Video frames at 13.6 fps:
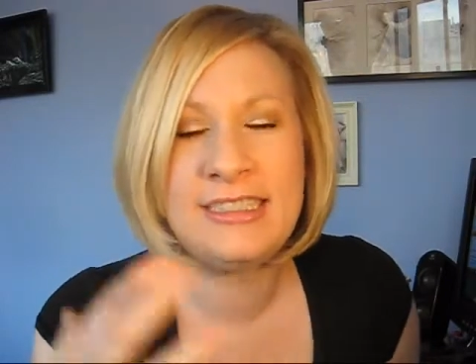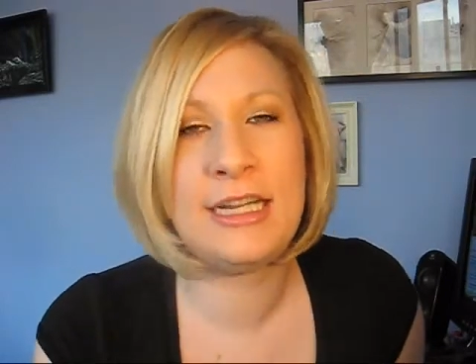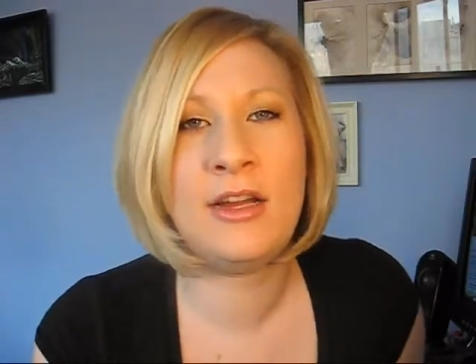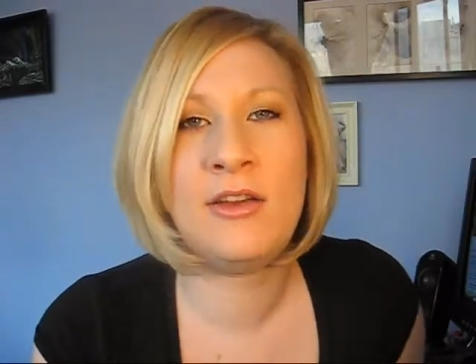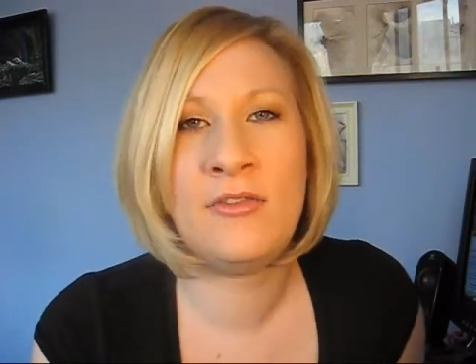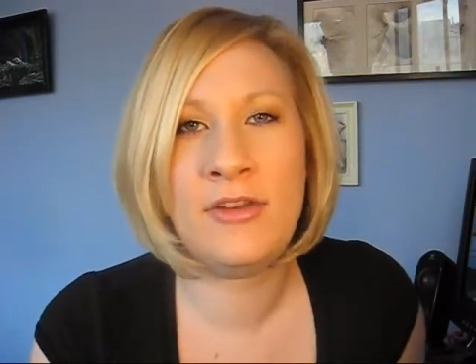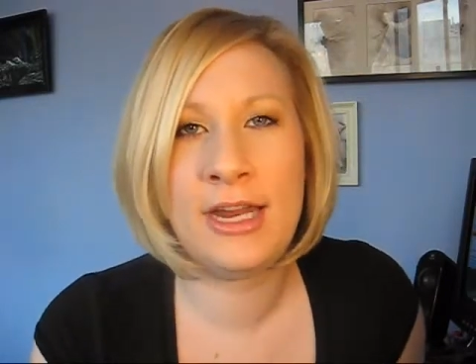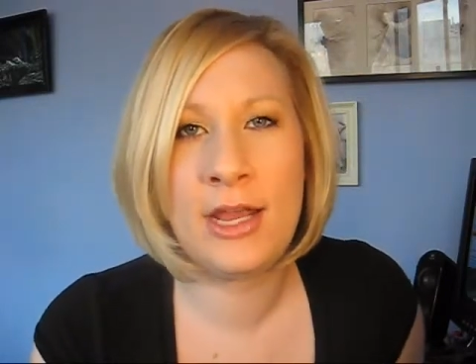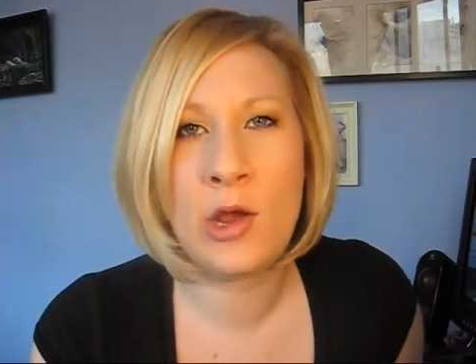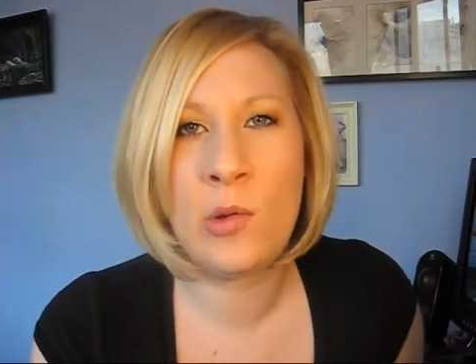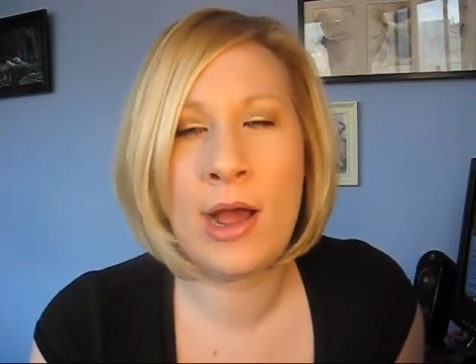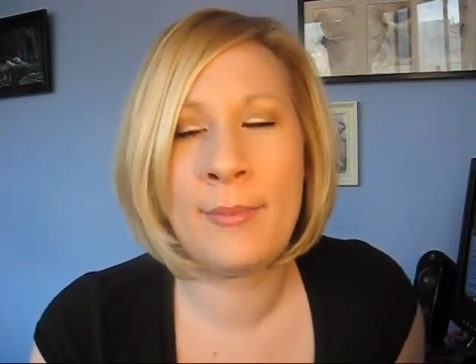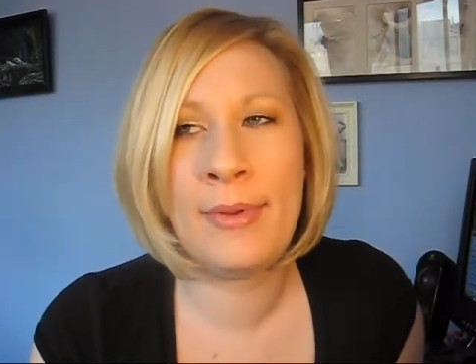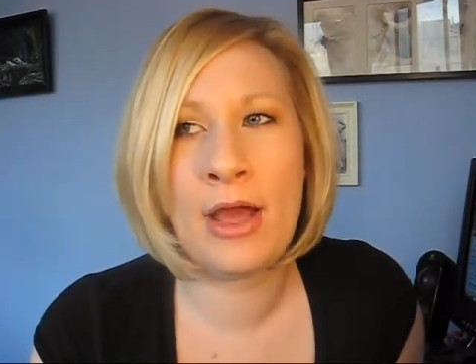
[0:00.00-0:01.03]
did a
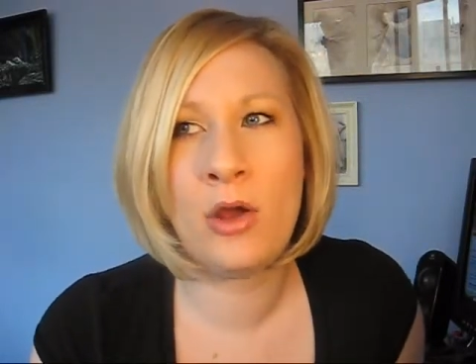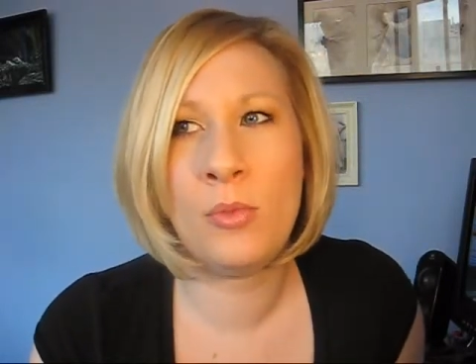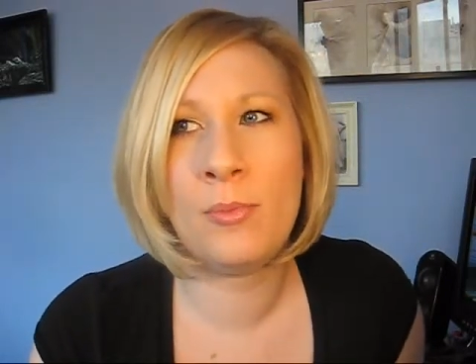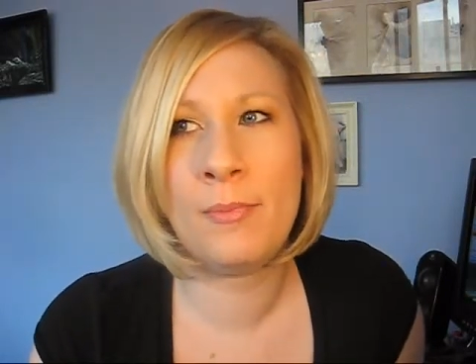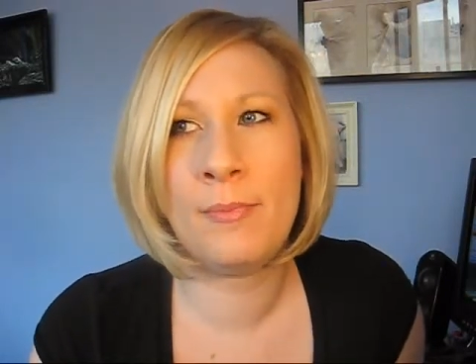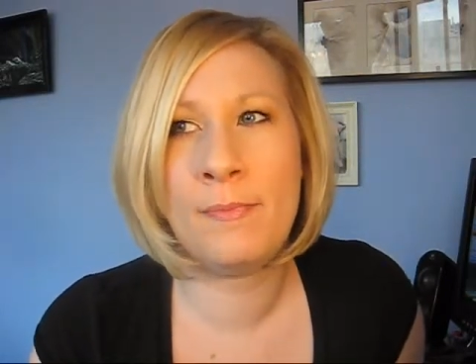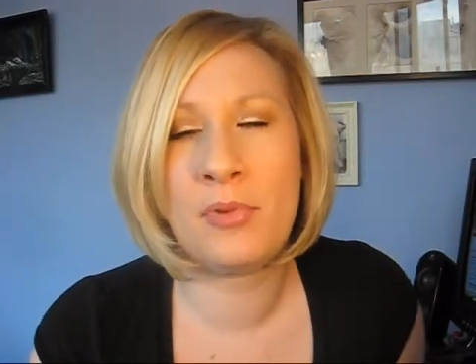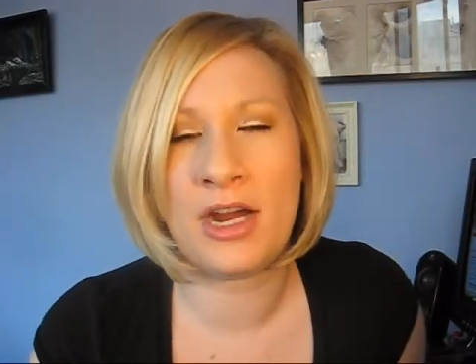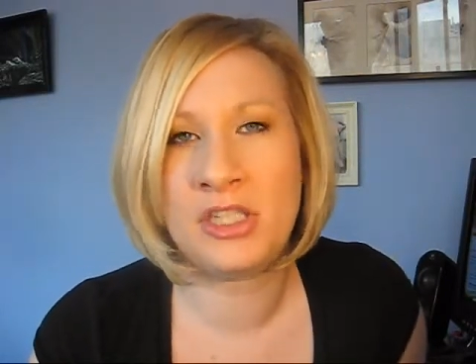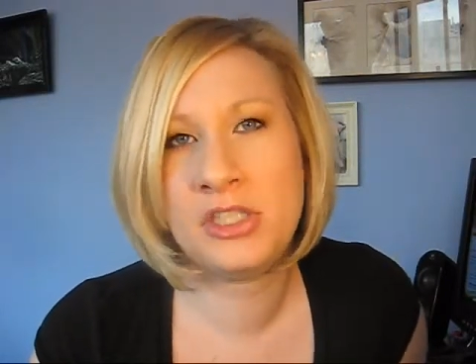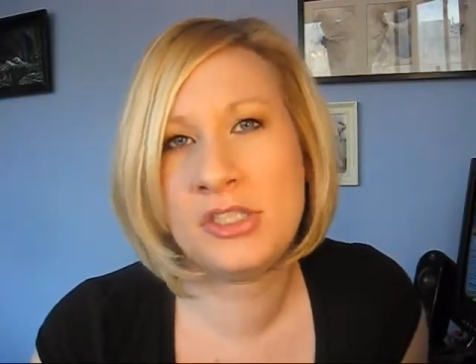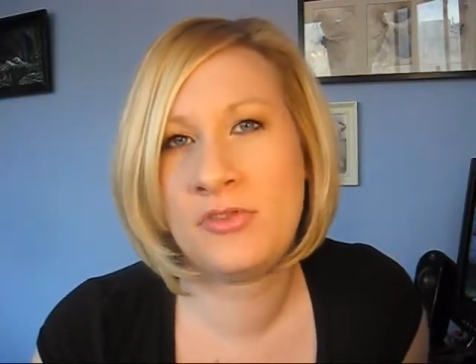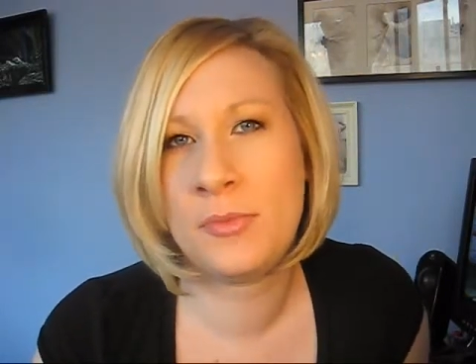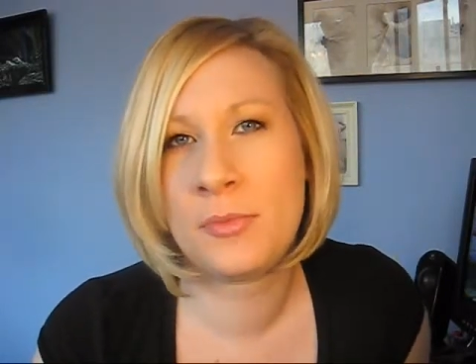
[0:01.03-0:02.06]
video about
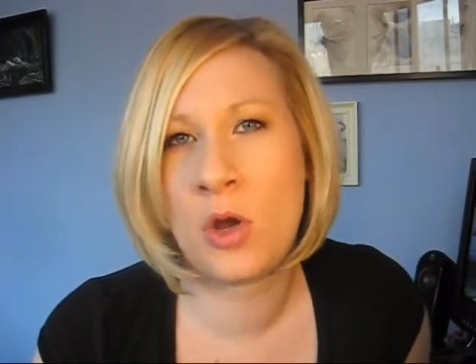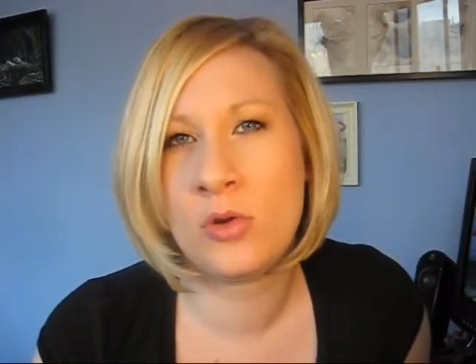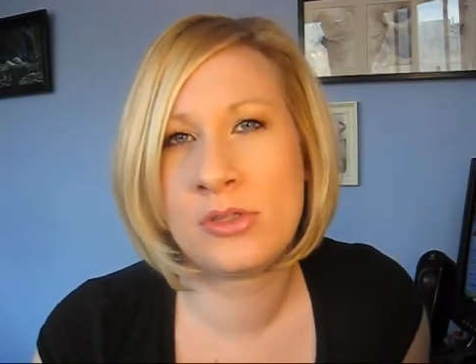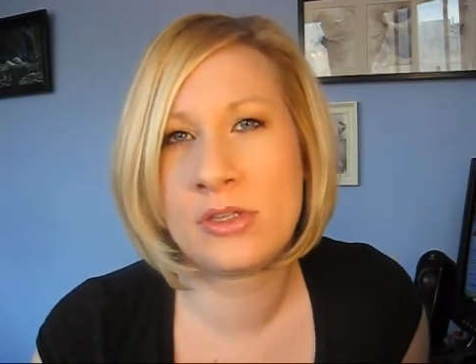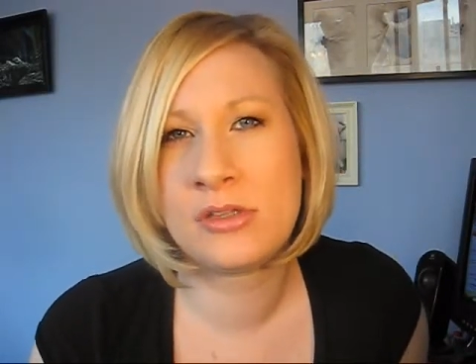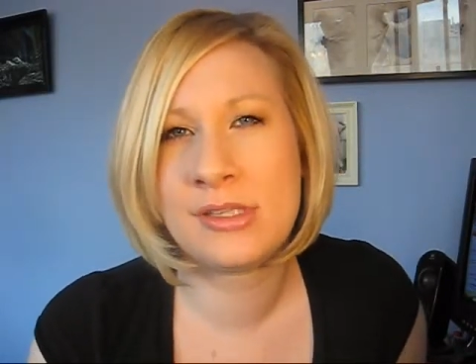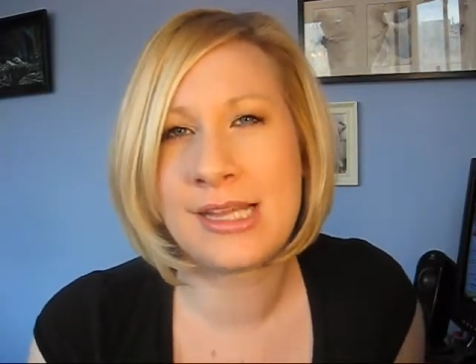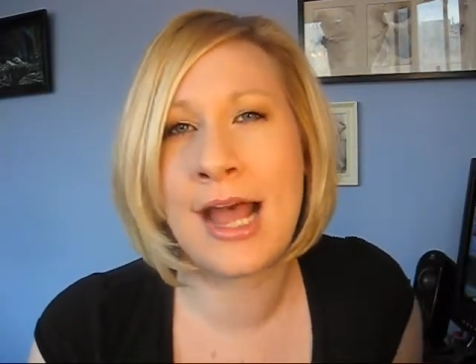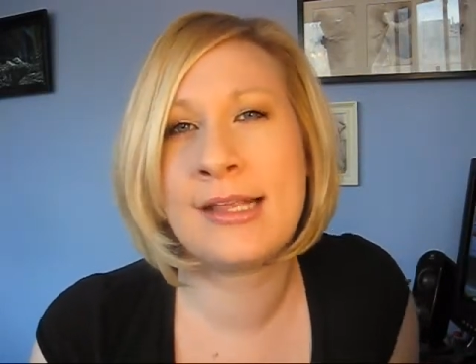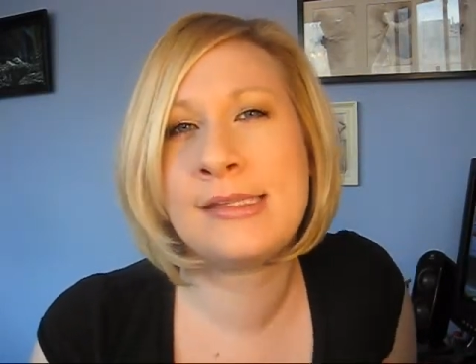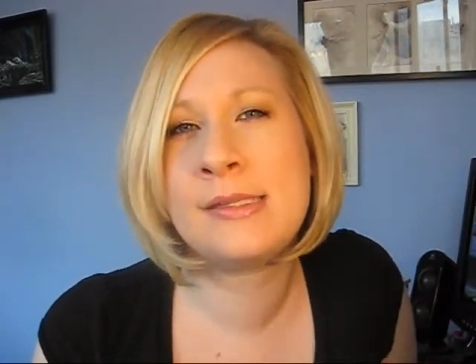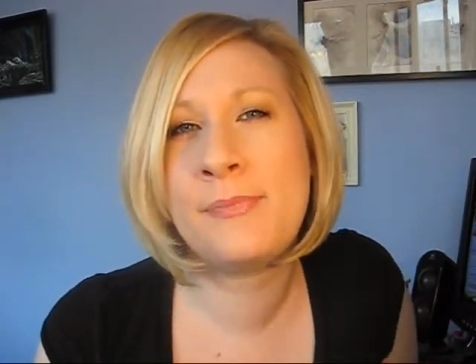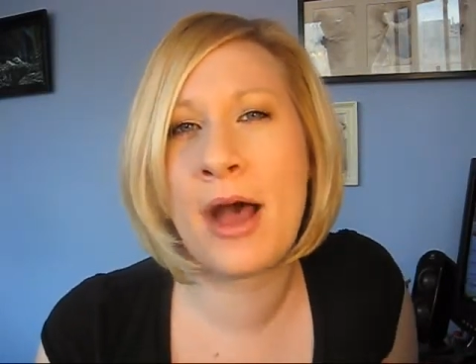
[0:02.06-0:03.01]
brushes from Coastal Scents,